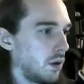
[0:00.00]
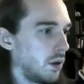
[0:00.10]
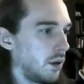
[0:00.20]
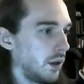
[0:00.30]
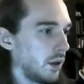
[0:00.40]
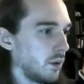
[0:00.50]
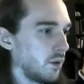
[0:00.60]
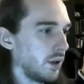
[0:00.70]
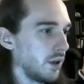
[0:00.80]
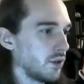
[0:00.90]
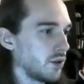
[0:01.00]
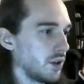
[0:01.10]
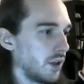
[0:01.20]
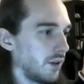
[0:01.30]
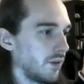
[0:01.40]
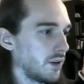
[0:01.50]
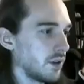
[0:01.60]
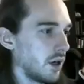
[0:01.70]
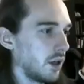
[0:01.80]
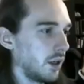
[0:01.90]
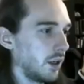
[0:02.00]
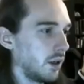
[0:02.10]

It'll be pretty interesting if it's got like